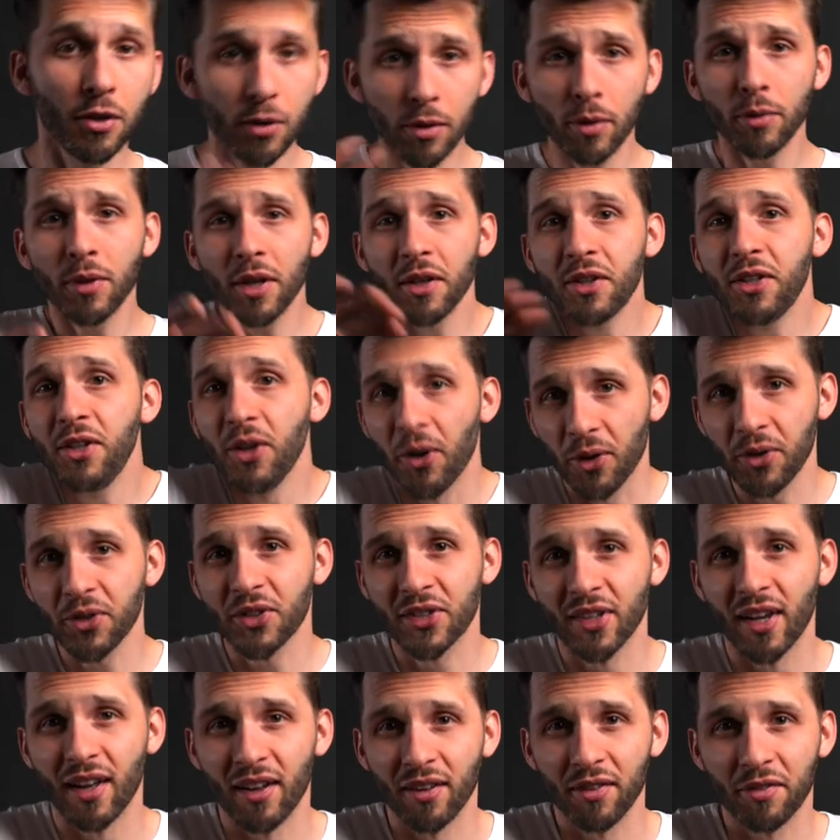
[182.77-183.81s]
You know that
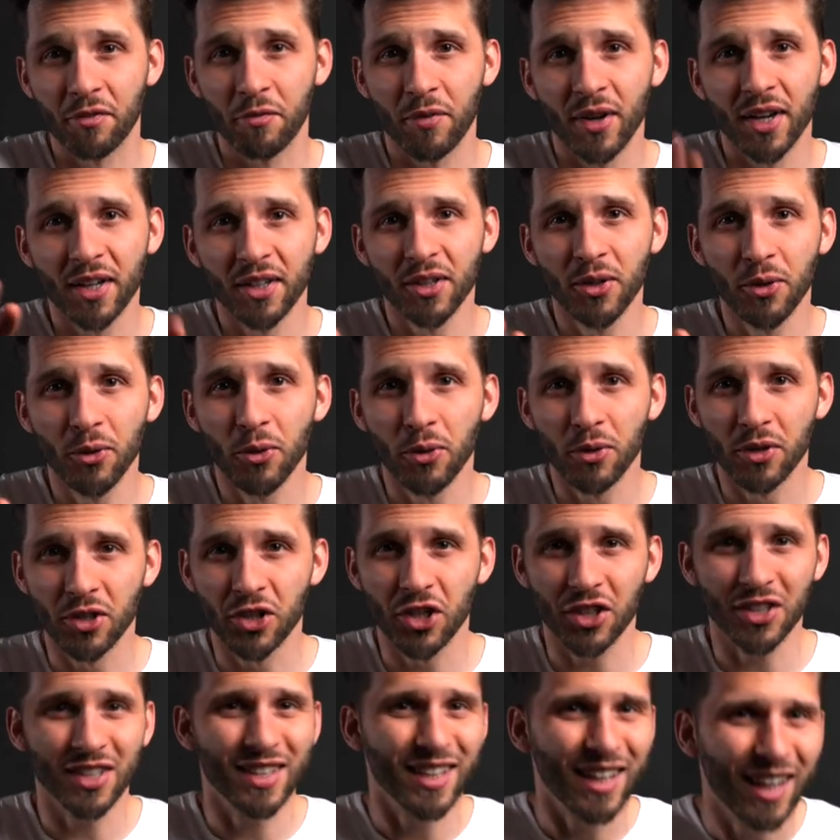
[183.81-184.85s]
yourself when you
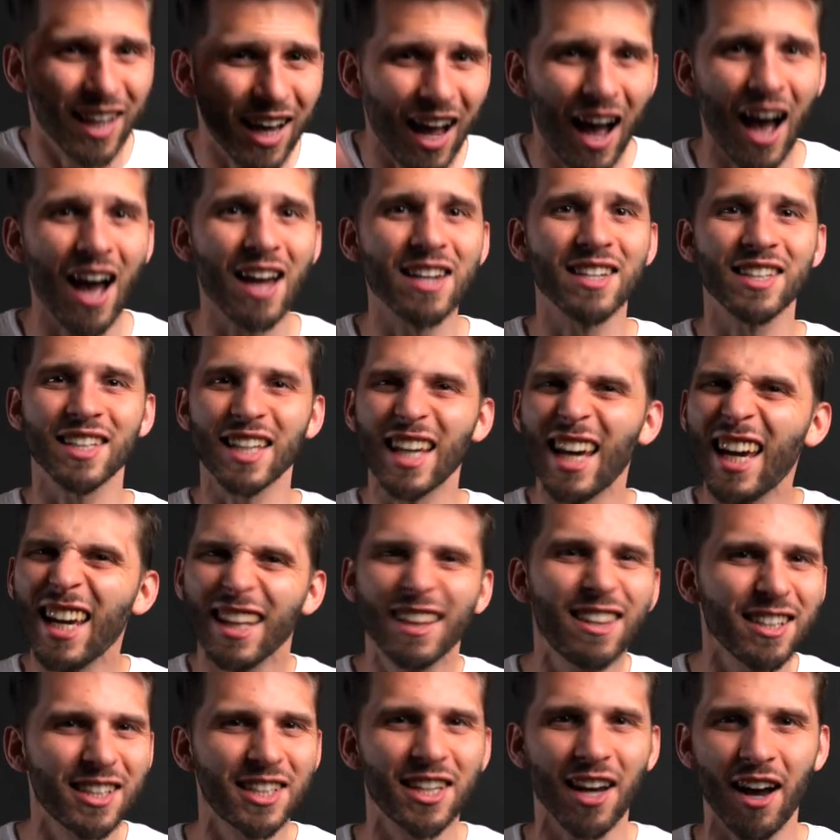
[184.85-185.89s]
just can't
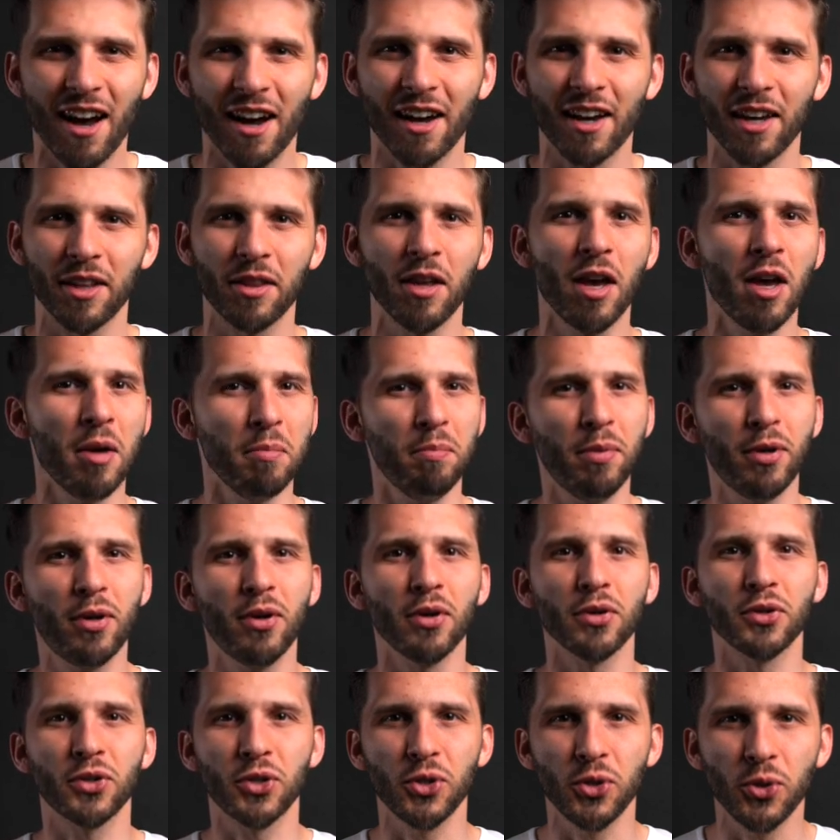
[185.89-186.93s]
hit the target
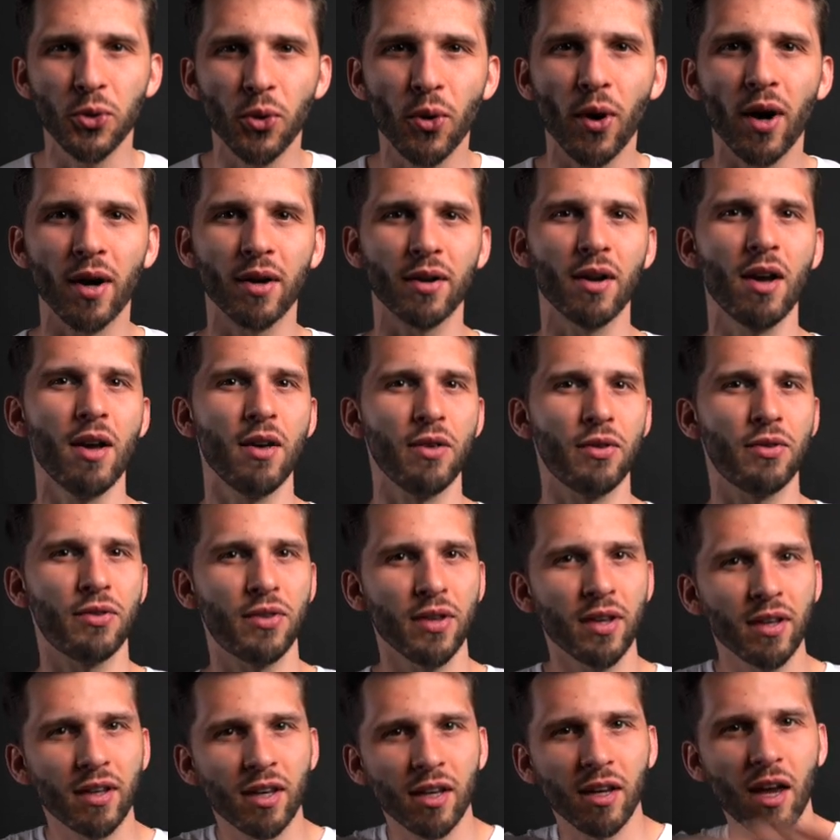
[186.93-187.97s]
because you are
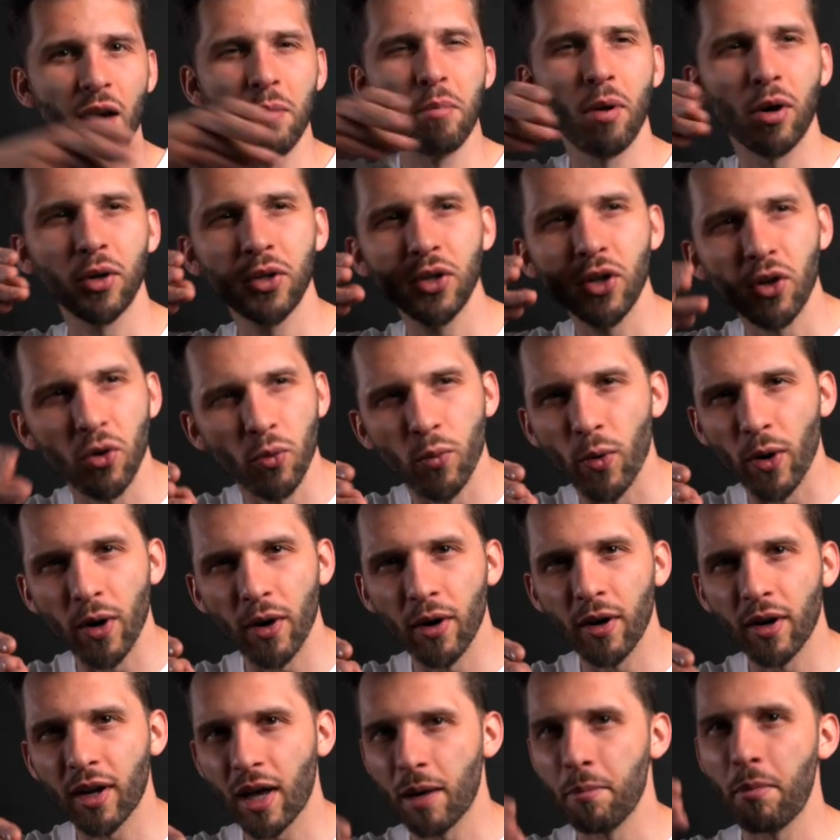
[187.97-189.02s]
thinking about your
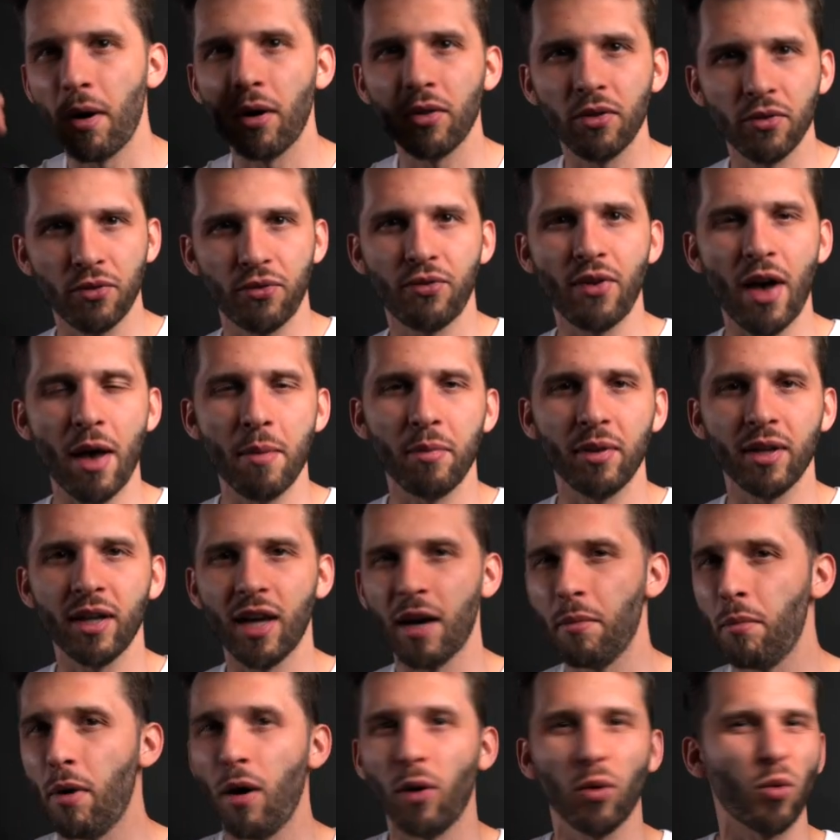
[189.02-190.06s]
work, about the family,
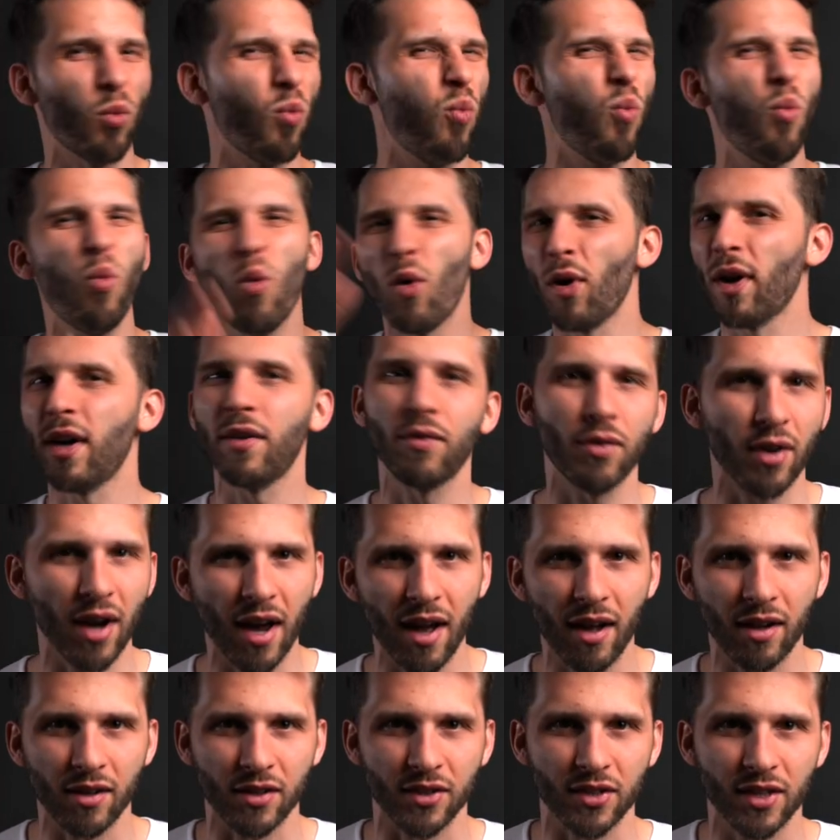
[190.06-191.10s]
about whatever
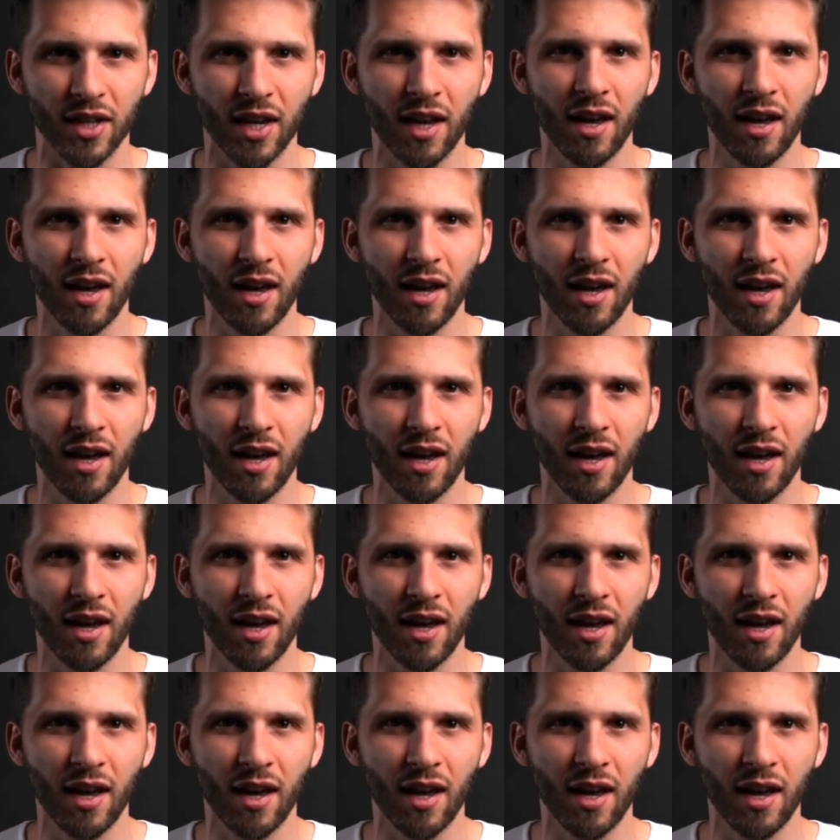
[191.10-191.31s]
else.